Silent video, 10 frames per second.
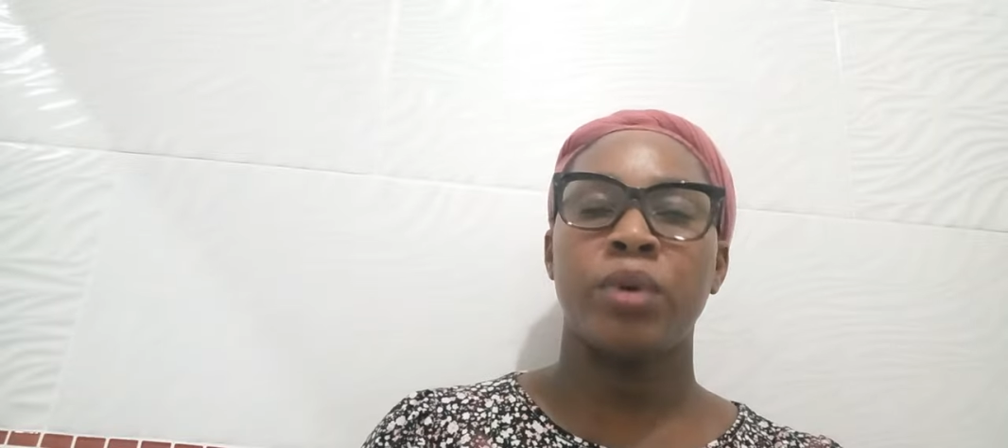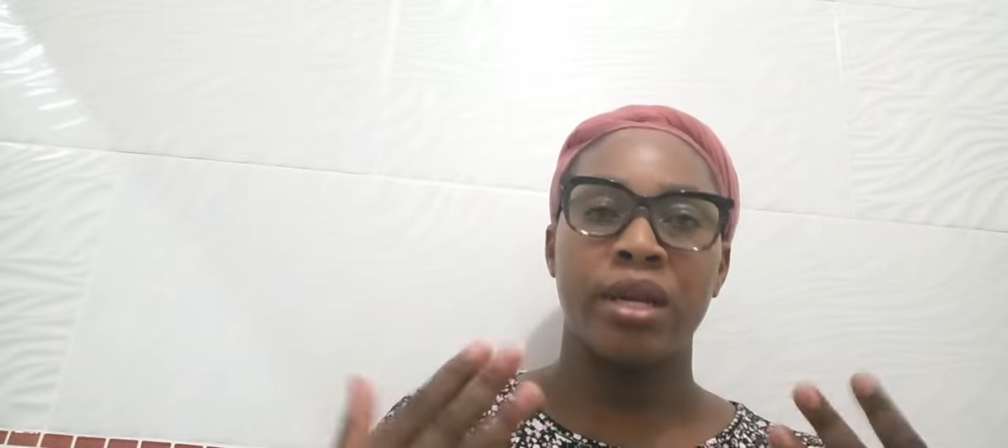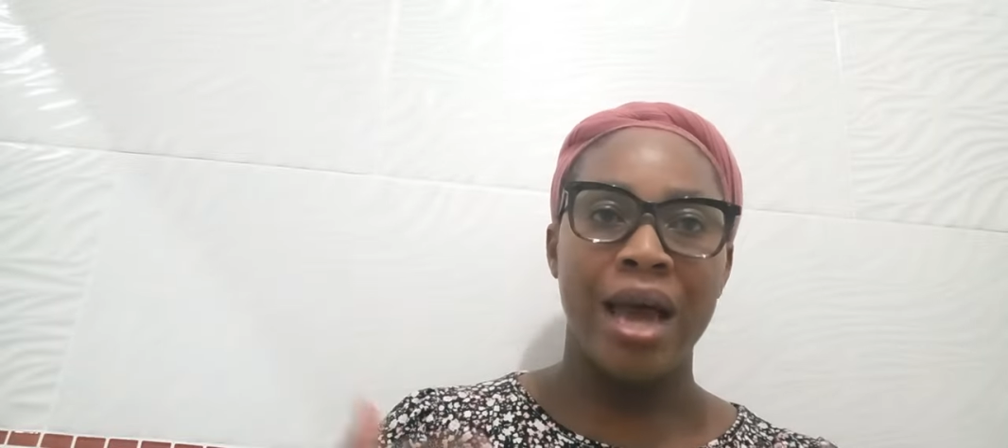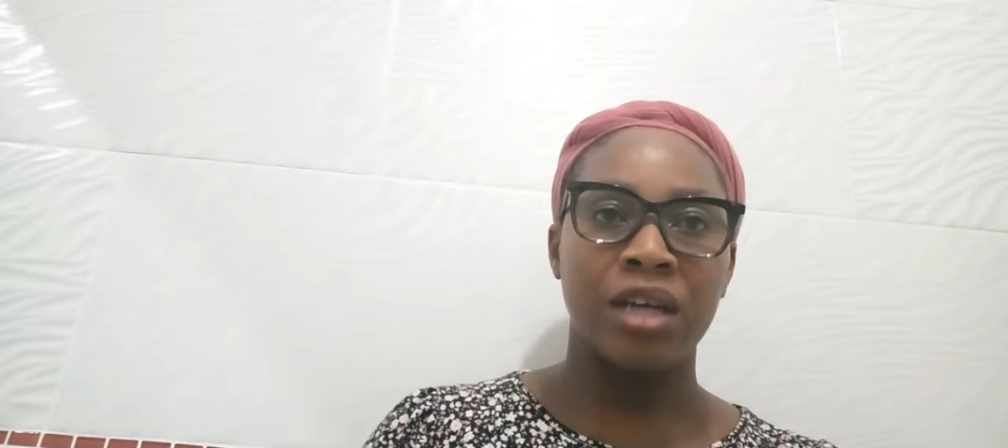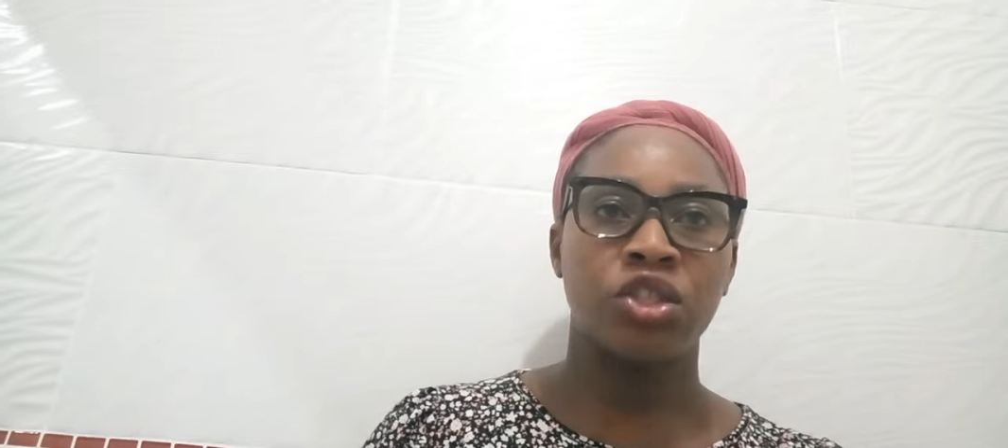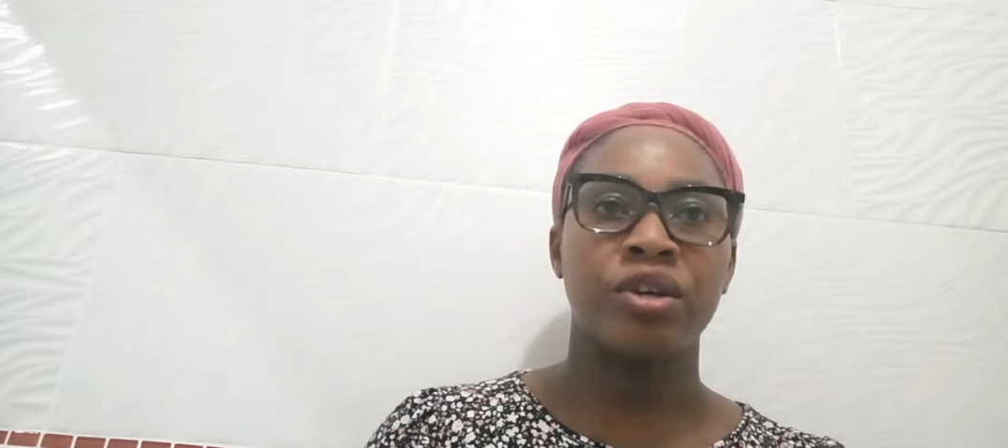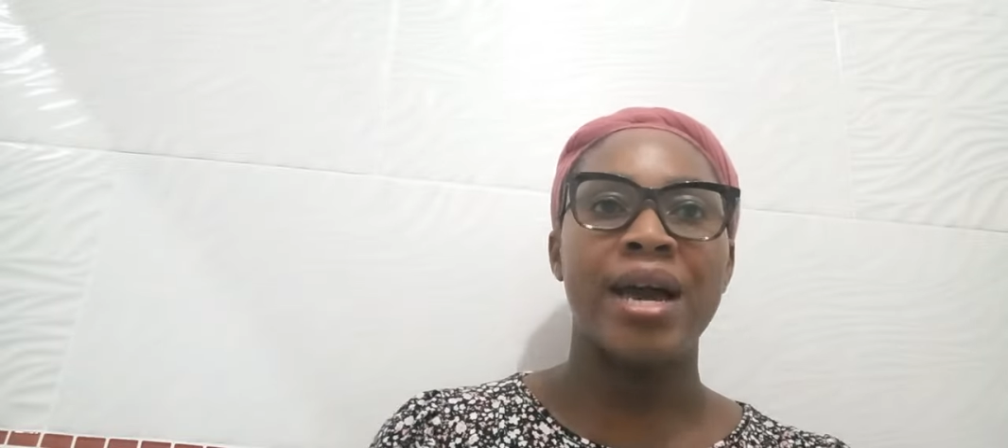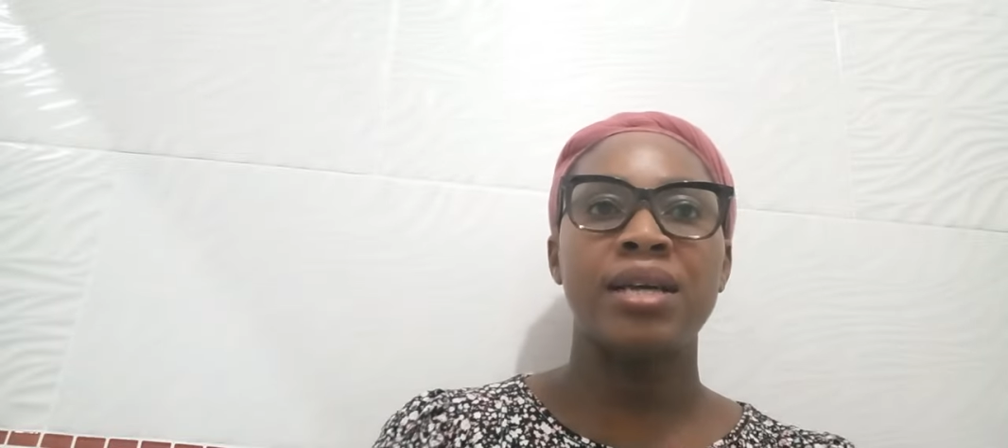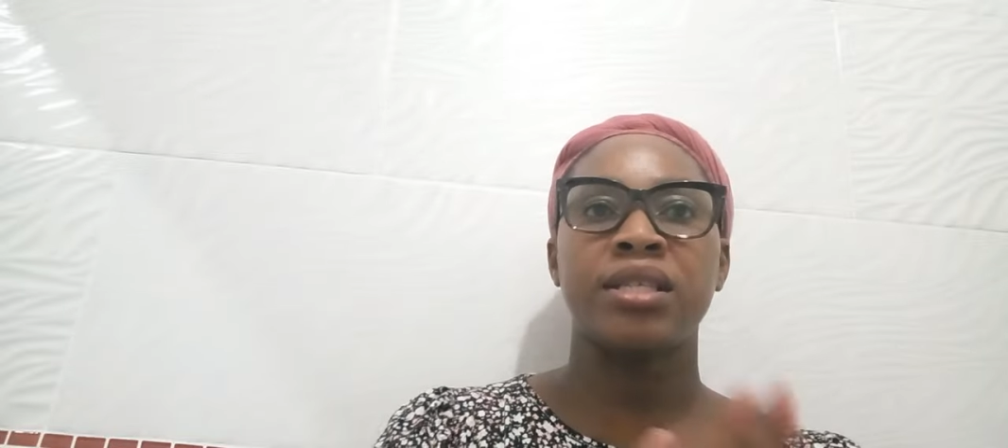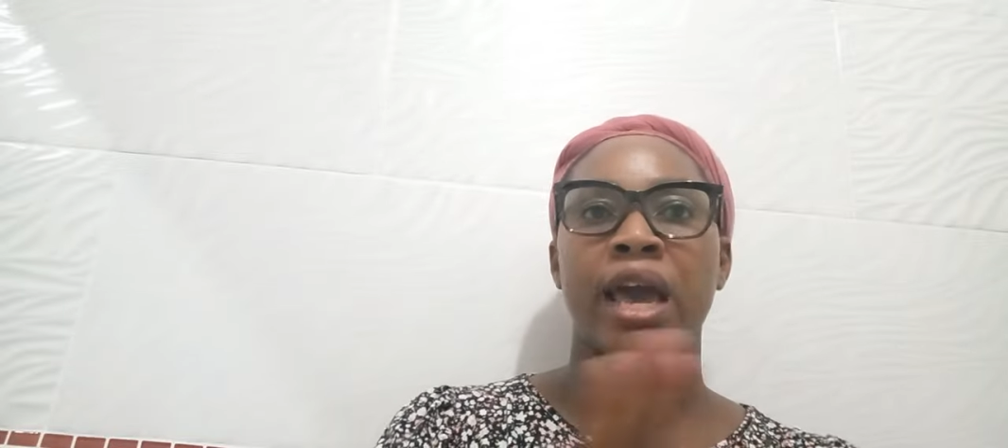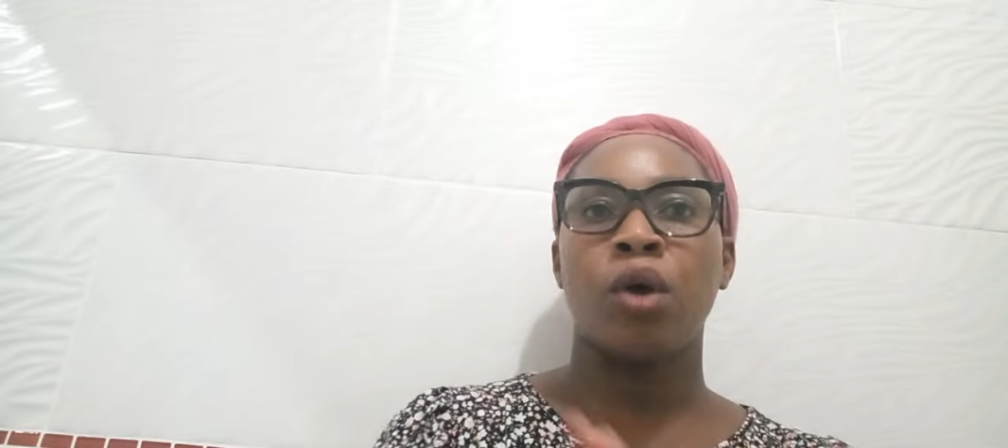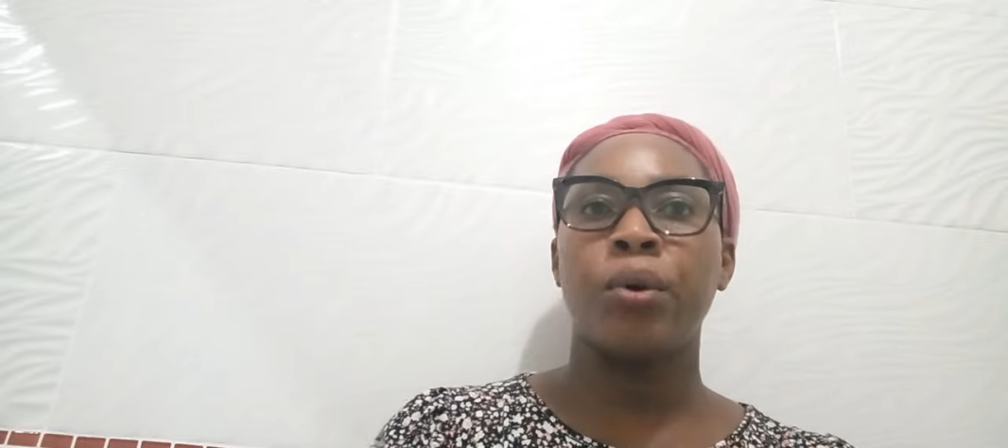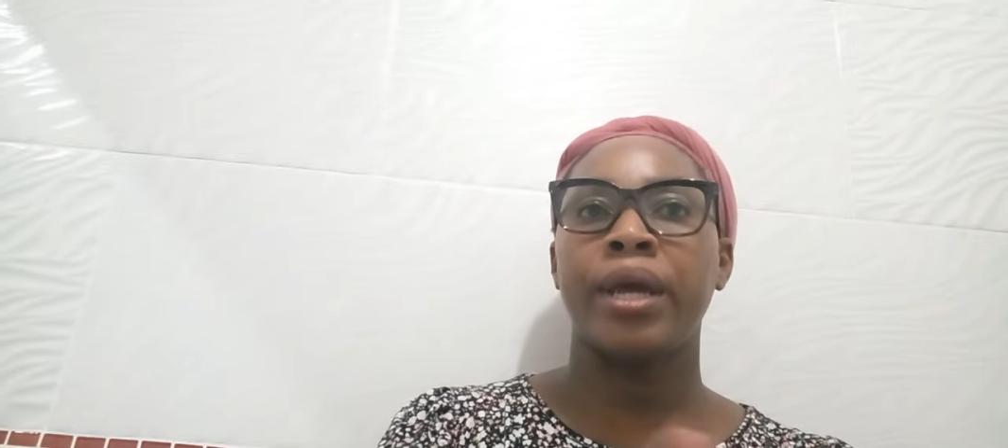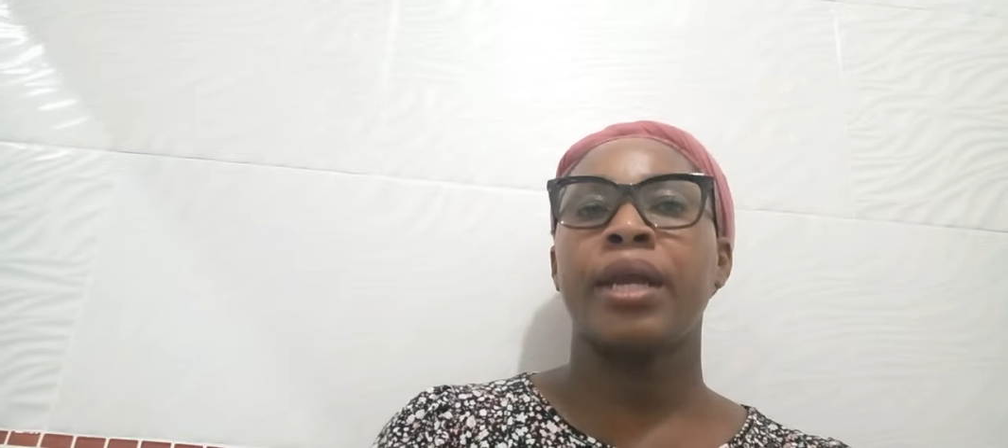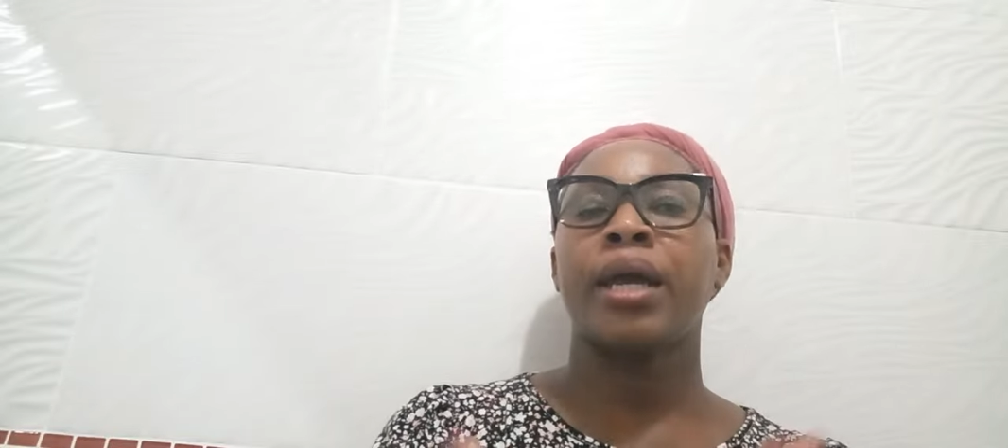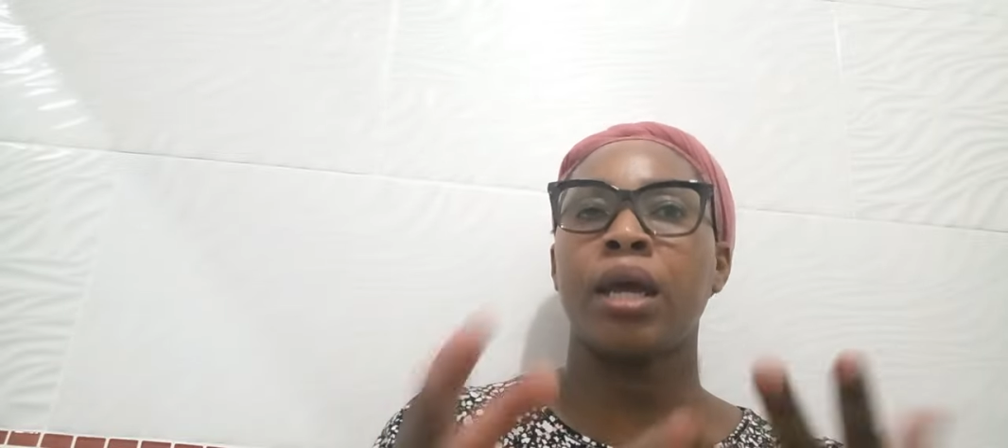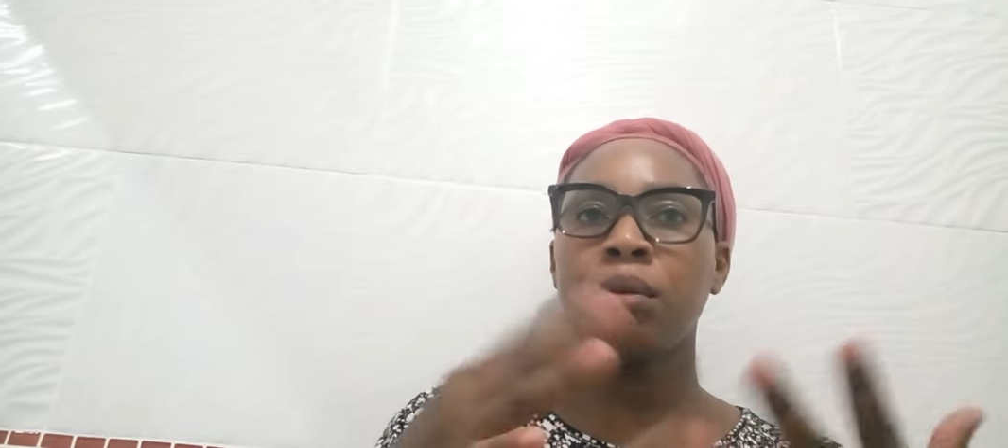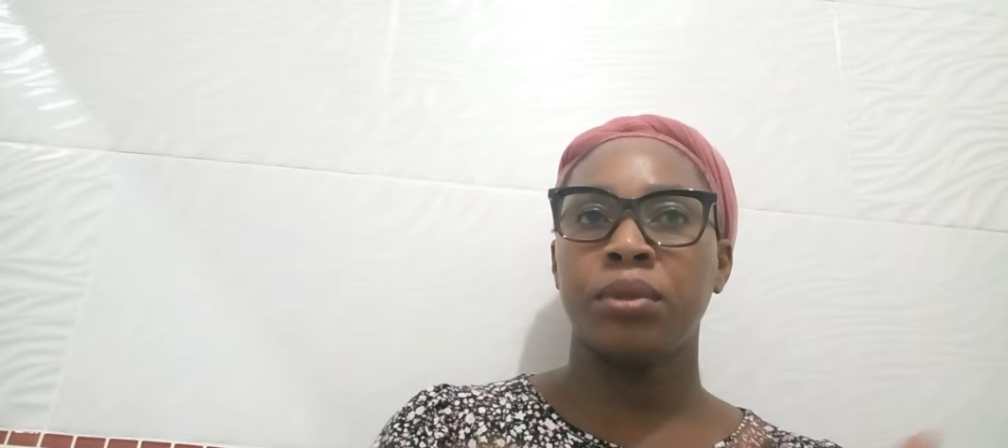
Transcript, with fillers: When that dries, I go in again,